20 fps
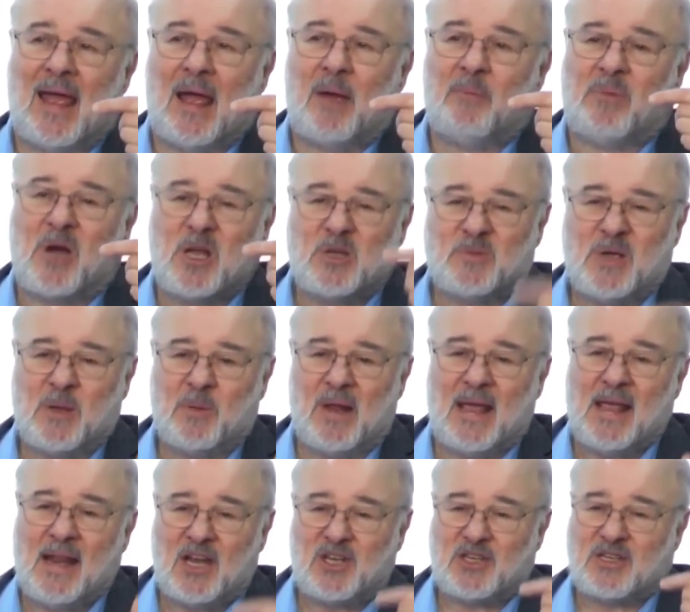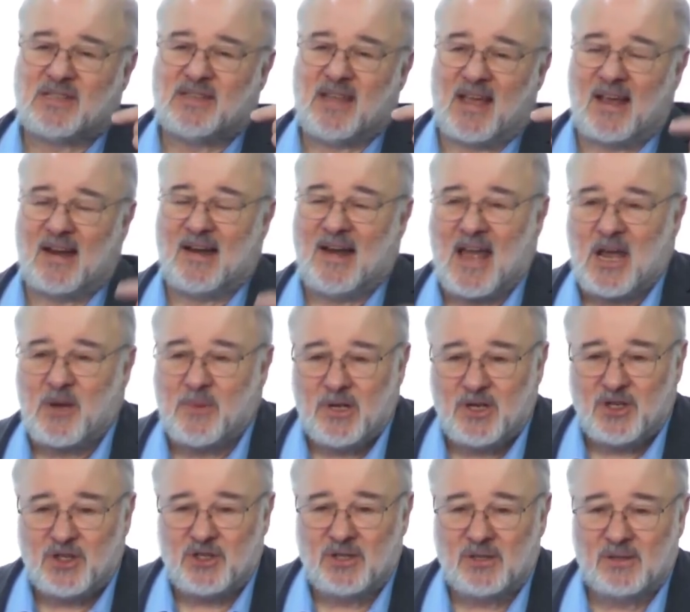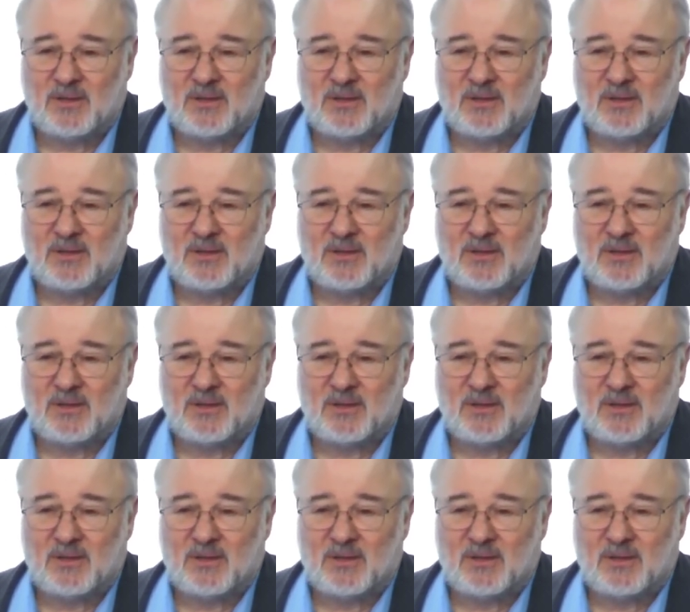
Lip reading: Most people English is second language,